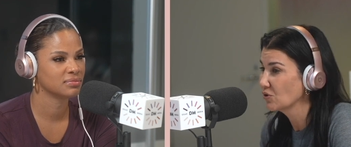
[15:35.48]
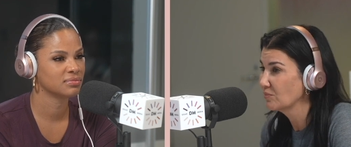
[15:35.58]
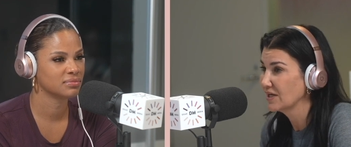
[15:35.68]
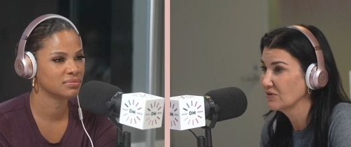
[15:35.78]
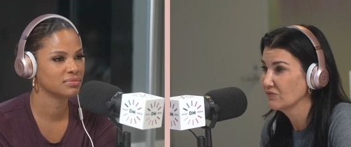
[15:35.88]

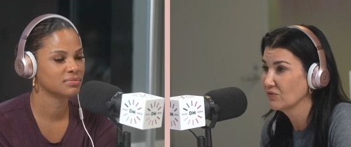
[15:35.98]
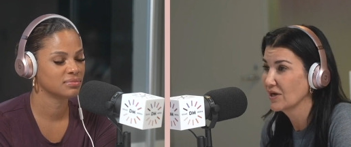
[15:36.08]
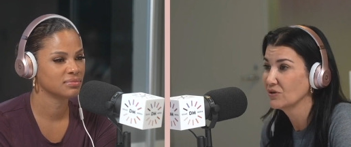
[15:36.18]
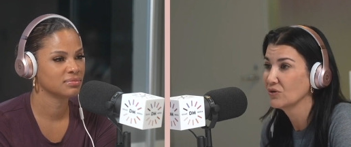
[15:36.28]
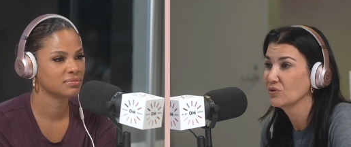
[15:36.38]
Speaker 1: painful.
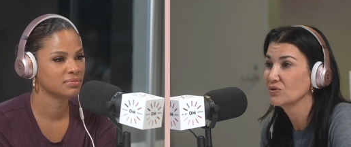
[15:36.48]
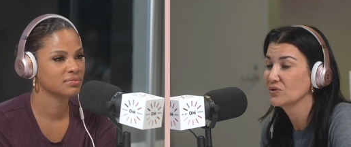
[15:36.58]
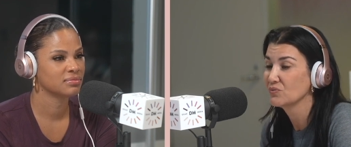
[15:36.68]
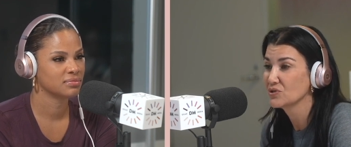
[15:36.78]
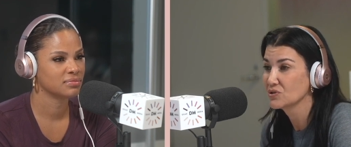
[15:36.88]
I know
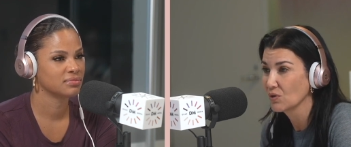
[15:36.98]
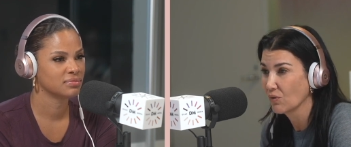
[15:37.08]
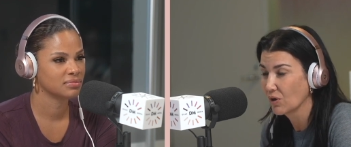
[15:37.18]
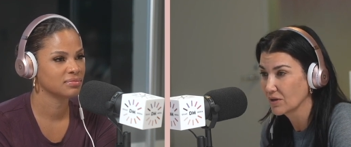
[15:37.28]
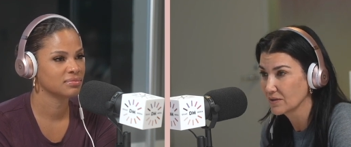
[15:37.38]
it was so
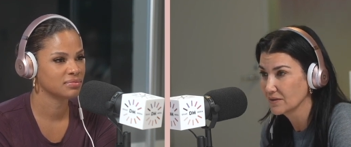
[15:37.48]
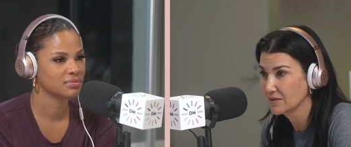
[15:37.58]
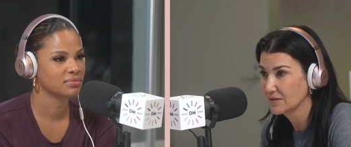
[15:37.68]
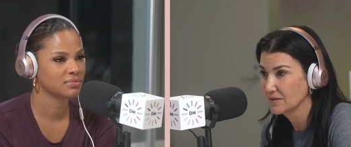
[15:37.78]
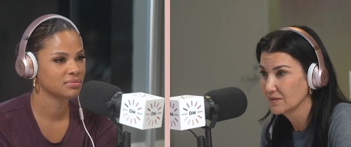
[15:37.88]
hard.
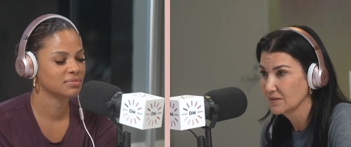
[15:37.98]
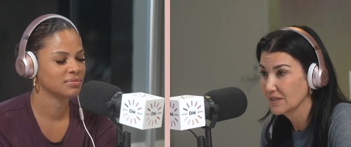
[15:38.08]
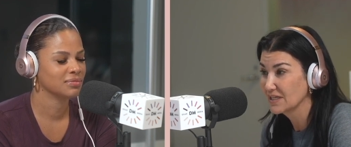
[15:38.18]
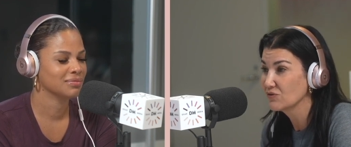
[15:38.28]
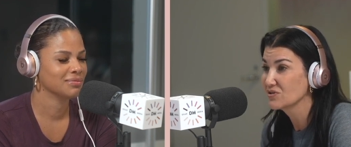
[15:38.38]

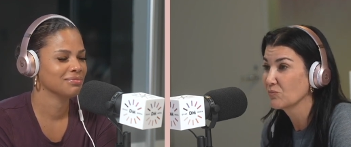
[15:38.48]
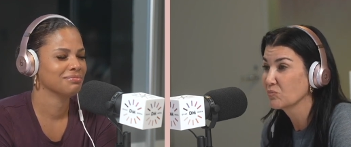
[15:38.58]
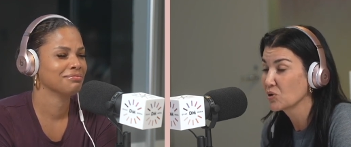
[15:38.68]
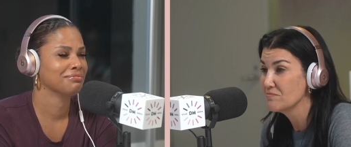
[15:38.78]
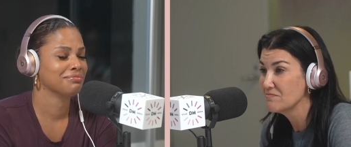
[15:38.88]
And give yourself
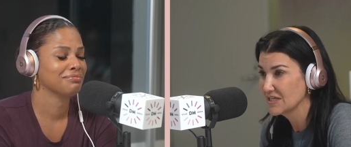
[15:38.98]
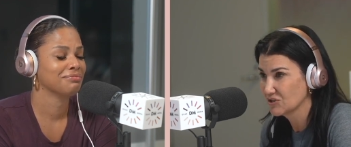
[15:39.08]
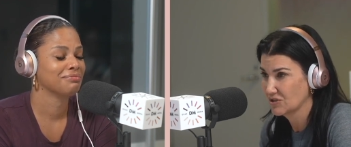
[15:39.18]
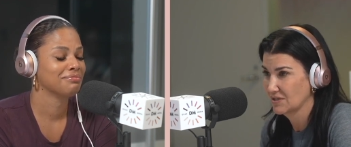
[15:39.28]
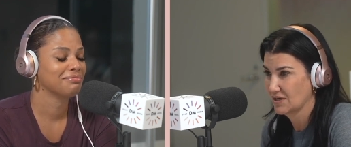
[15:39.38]

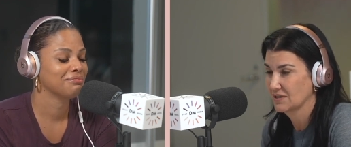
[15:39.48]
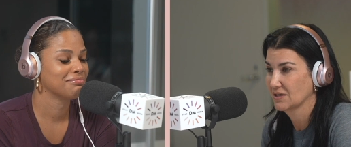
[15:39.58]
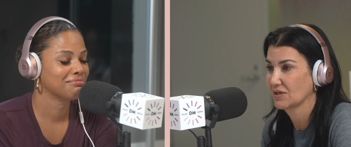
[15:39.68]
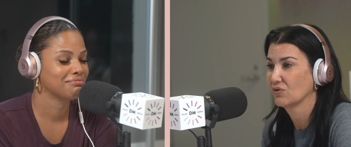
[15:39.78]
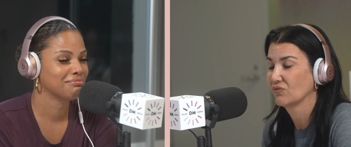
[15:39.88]
permission not to
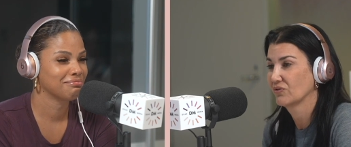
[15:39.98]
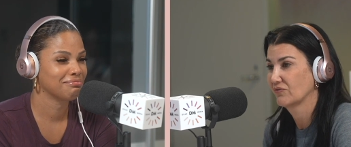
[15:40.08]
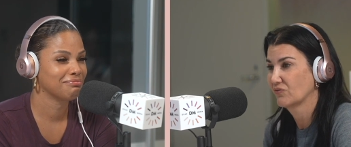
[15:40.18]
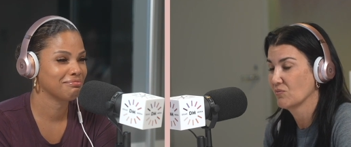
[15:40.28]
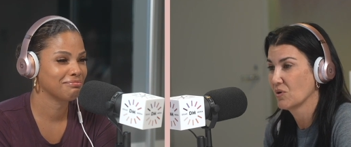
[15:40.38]
get over it
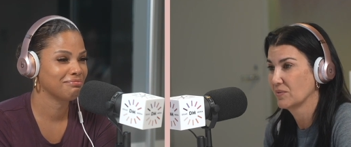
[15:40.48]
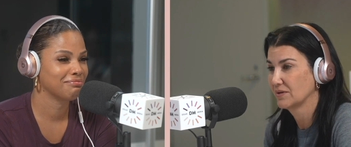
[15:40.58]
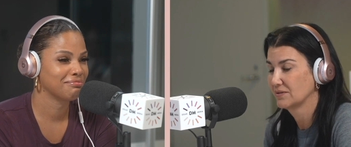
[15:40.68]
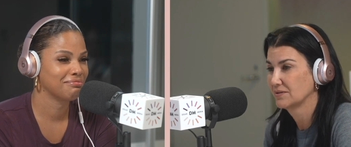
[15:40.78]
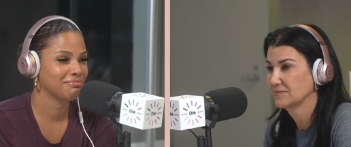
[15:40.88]
for a moment.
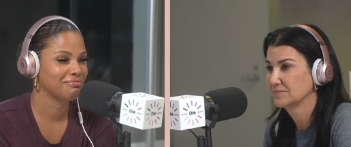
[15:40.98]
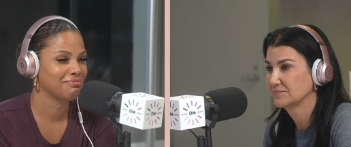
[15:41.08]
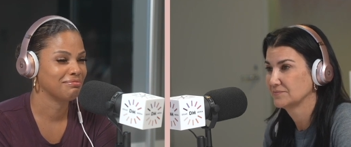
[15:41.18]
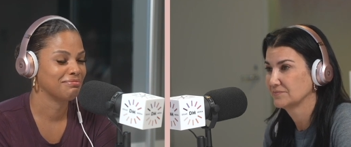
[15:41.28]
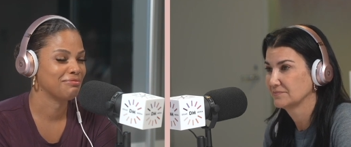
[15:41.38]

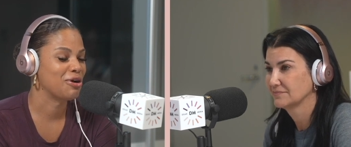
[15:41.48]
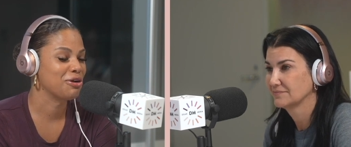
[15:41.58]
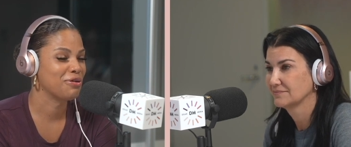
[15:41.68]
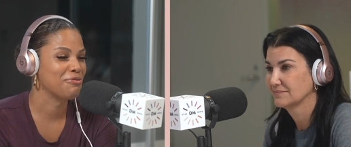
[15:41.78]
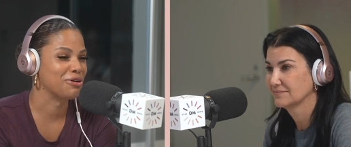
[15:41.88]
Speaker 2: Why
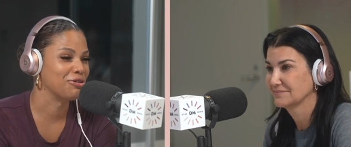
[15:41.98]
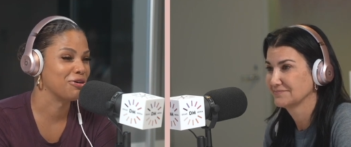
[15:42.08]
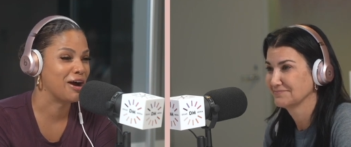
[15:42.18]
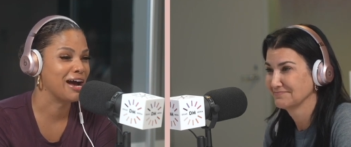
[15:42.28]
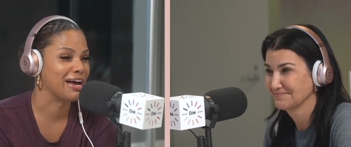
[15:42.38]
do I want to
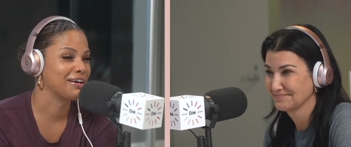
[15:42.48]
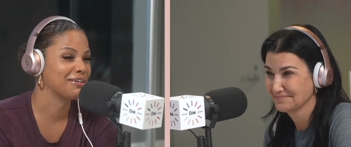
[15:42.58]
cry?